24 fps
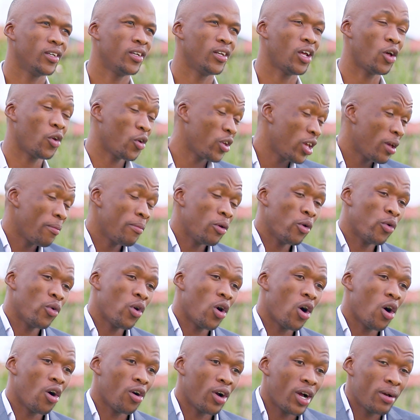Now, don't get me
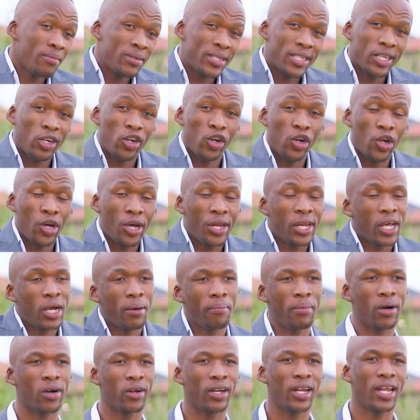wrong, I'm still learning
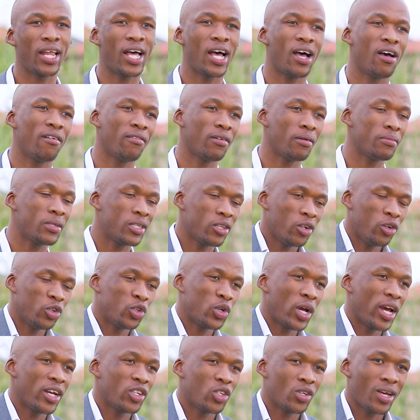about love. I'm still
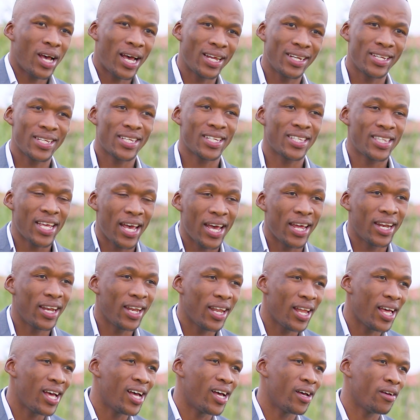trying to understand
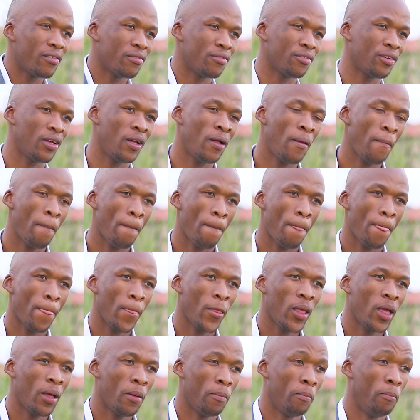love
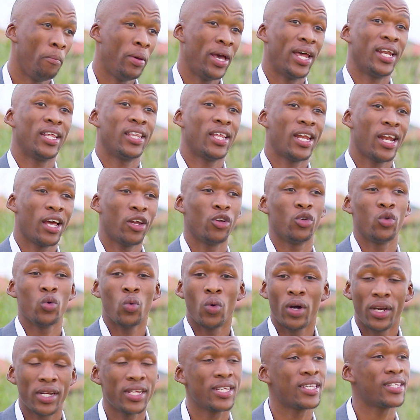better than I
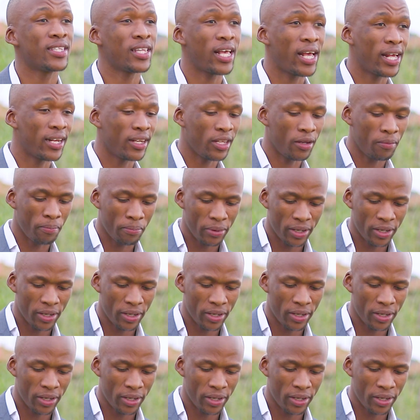do understand it.